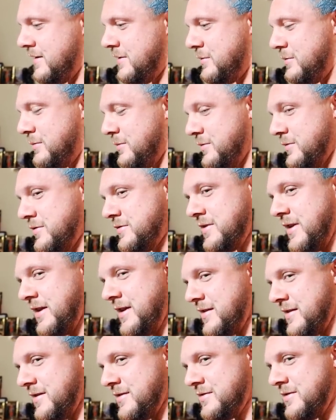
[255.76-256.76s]
I hope Luke's
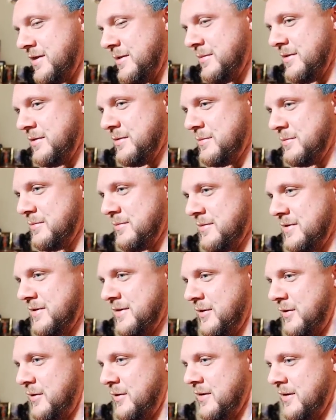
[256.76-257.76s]
like this, Simon. Hope
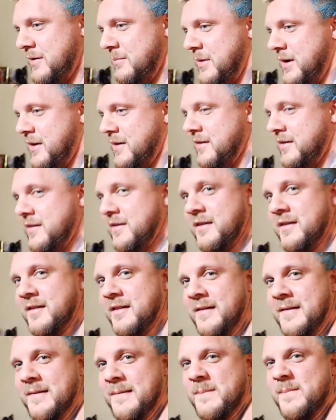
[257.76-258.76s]
Don and Mark.
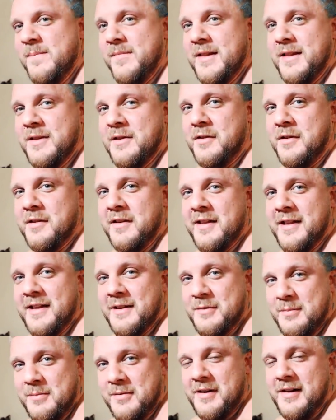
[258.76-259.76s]
Don,
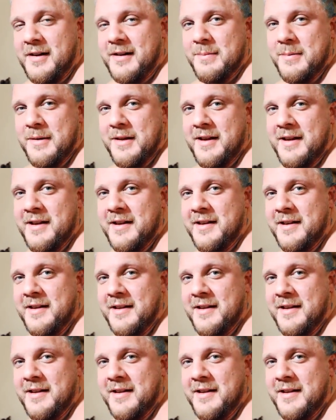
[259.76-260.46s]
hope you're happy.